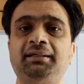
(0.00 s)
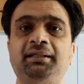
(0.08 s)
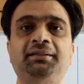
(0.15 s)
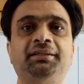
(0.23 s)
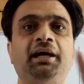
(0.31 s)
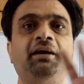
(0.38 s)

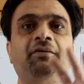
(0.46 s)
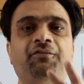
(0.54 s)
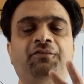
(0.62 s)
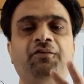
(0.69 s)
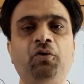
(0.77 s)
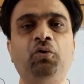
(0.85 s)
and
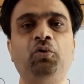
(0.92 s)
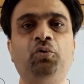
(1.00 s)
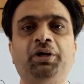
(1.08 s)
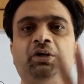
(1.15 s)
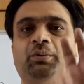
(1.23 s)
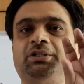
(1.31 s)

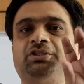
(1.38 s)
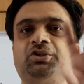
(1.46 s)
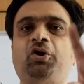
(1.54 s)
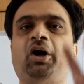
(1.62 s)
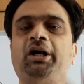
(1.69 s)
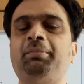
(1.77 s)
therefore it was
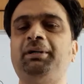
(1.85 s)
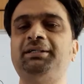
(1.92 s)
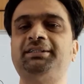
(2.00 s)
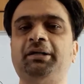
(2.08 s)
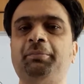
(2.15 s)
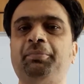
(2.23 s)
caught by
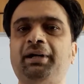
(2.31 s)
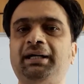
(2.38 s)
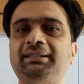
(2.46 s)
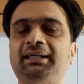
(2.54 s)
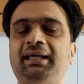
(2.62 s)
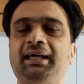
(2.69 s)

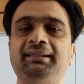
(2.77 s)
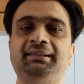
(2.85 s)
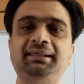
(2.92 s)
surprise again.